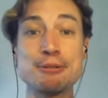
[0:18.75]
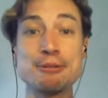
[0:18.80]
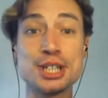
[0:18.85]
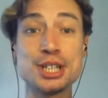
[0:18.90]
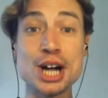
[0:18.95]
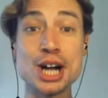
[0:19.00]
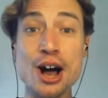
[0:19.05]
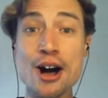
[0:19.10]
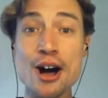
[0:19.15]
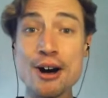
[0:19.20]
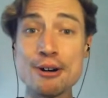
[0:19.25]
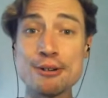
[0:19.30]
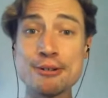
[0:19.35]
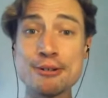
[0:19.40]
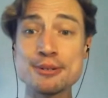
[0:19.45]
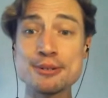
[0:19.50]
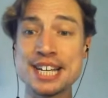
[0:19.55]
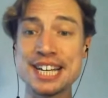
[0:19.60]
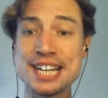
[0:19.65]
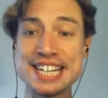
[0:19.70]

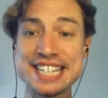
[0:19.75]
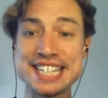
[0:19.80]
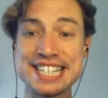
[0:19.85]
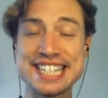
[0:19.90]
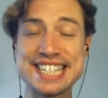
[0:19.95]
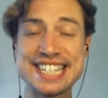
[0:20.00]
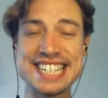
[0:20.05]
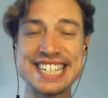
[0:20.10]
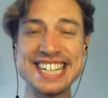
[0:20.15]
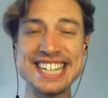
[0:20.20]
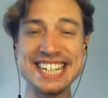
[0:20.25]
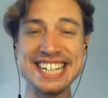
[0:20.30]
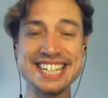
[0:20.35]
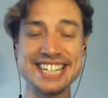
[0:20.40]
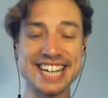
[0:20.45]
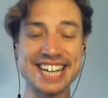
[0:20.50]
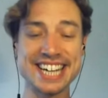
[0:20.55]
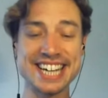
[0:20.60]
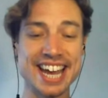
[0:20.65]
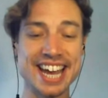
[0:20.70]
Charles
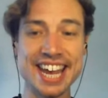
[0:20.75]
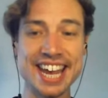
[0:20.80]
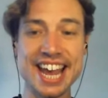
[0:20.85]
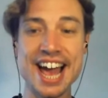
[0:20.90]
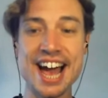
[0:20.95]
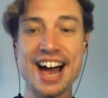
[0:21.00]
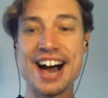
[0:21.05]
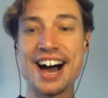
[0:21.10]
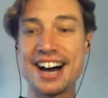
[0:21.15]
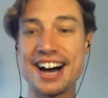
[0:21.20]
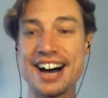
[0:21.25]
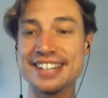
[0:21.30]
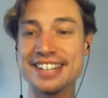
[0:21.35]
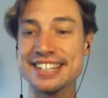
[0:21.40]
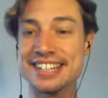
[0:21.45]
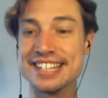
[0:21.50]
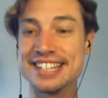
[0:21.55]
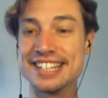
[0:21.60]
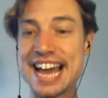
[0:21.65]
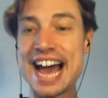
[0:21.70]
CJ
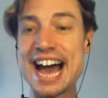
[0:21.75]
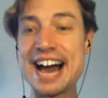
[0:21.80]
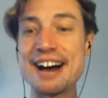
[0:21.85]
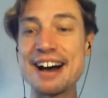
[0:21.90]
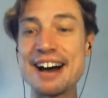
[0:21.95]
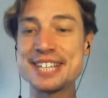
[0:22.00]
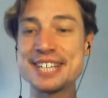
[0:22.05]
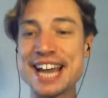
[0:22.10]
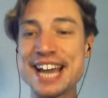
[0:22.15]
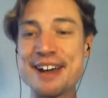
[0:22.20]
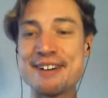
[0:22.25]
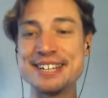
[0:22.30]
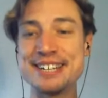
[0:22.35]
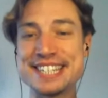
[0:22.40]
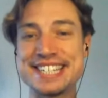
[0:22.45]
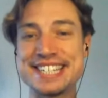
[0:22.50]
Hunt. How's it going,